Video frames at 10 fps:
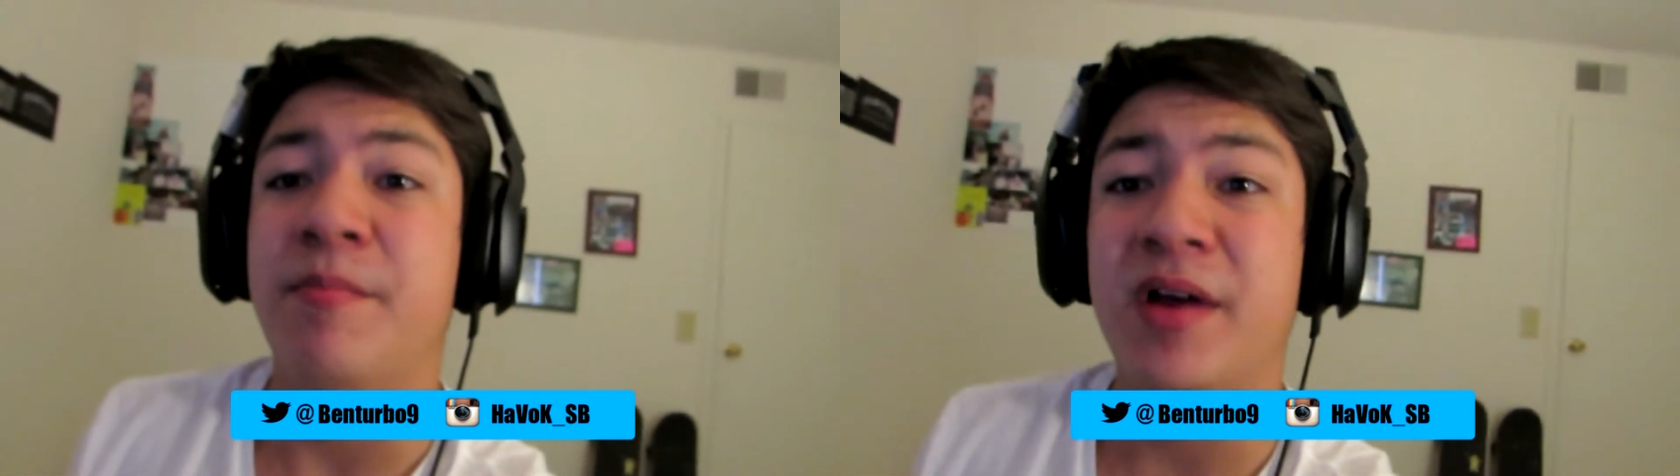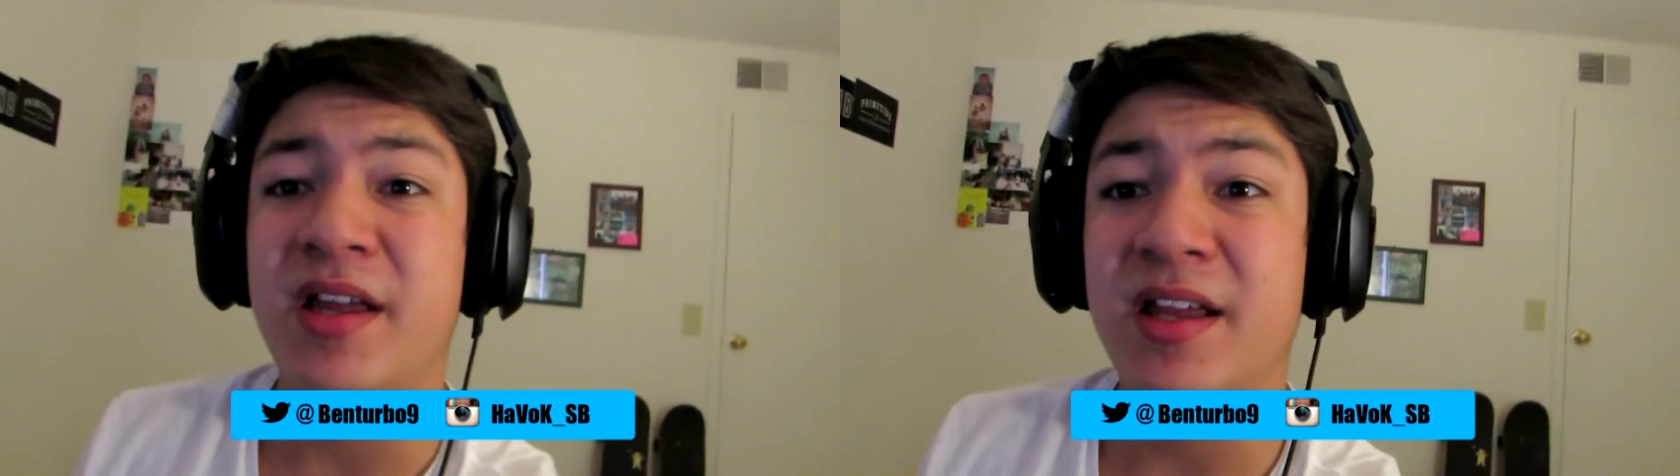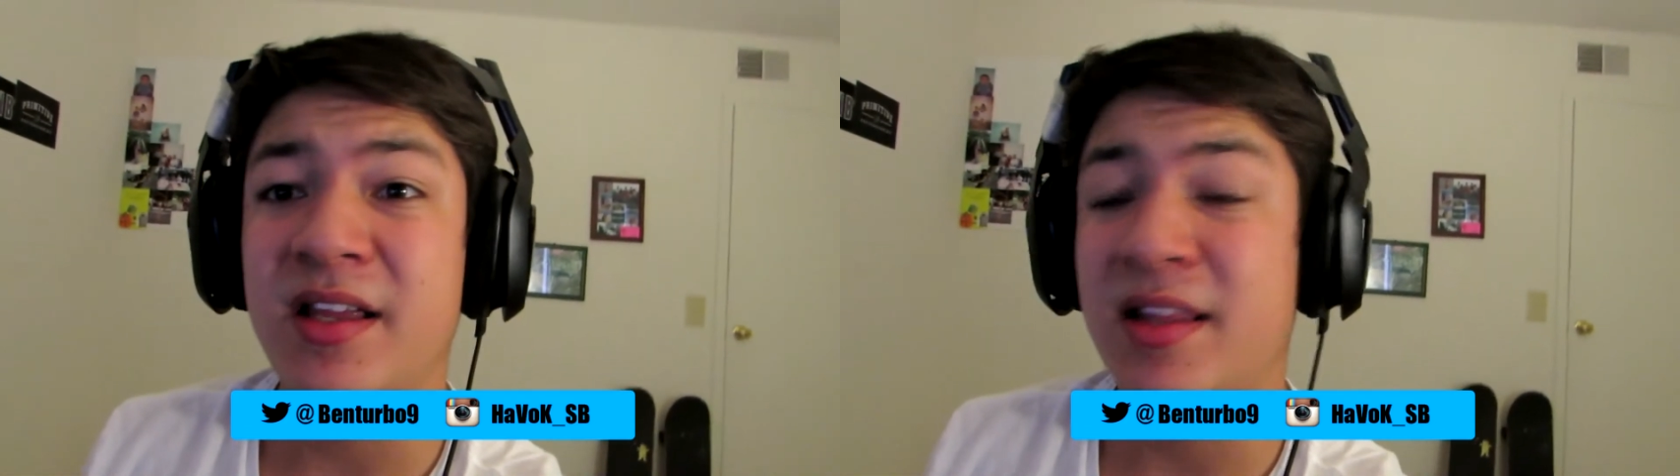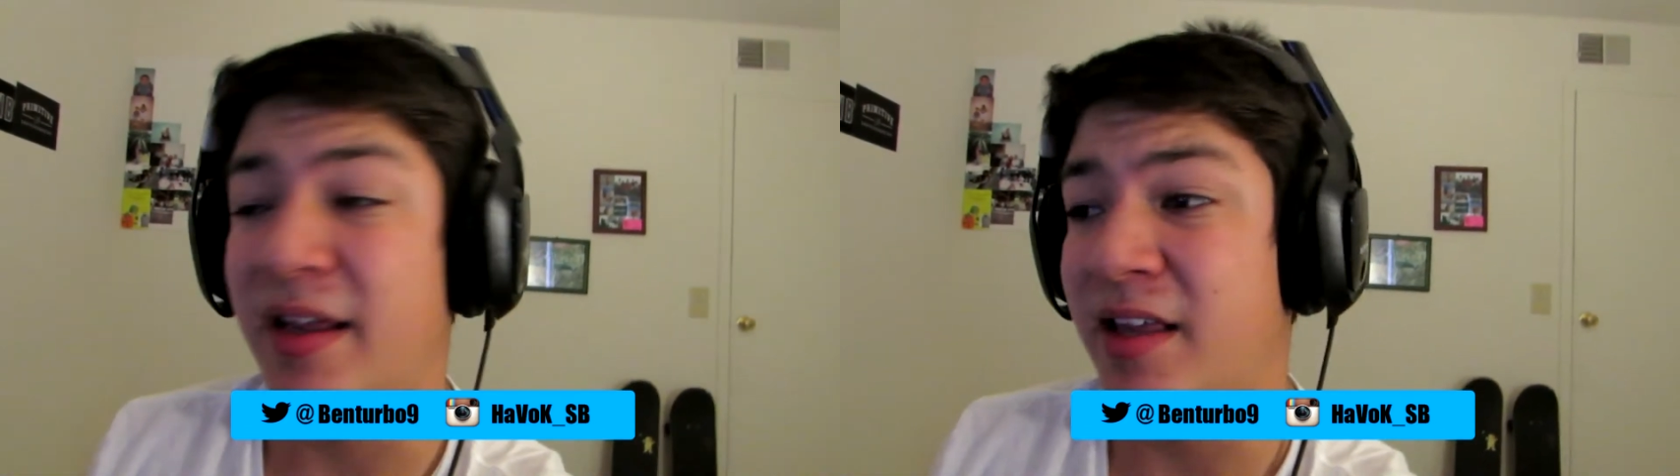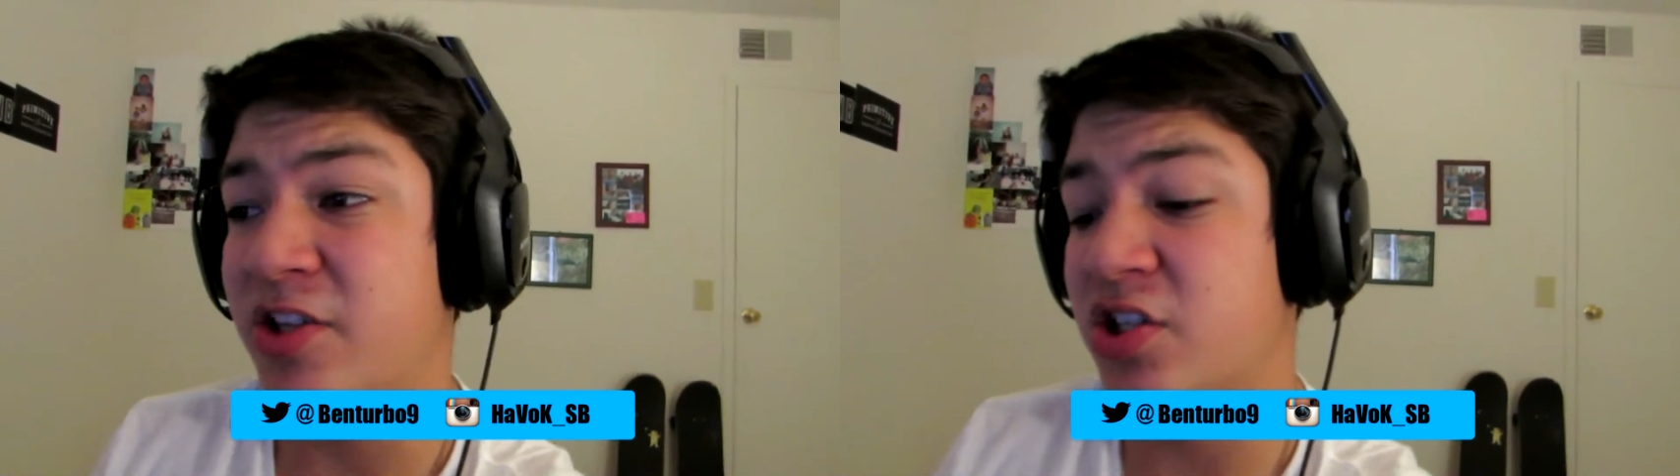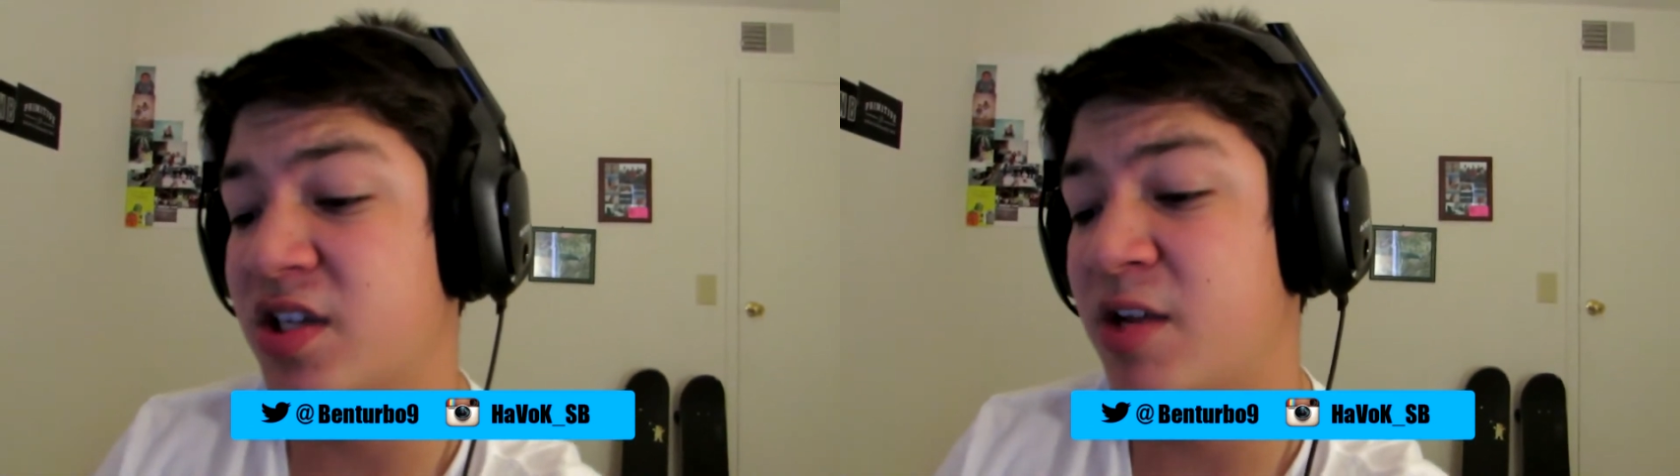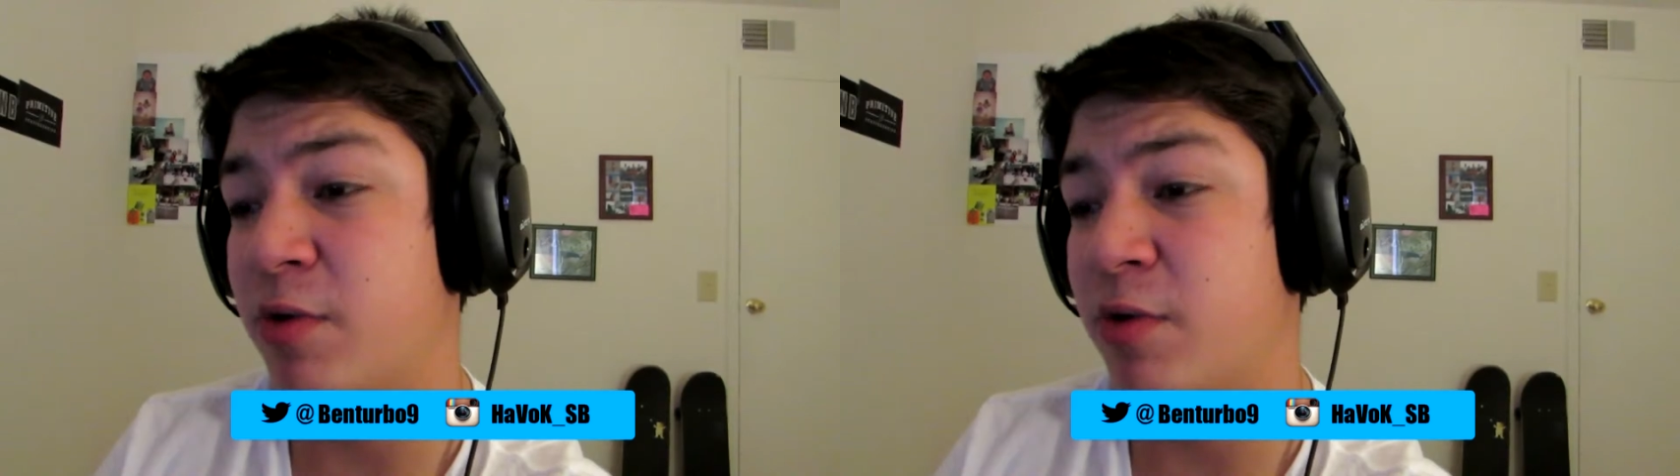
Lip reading: But like, it just